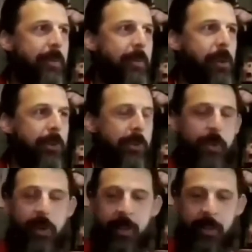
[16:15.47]
the most
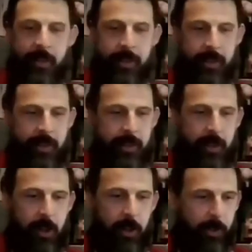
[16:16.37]
were all
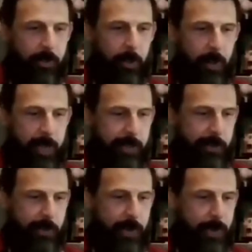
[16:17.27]
of the
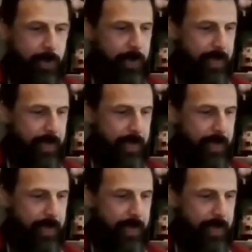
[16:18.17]
ones with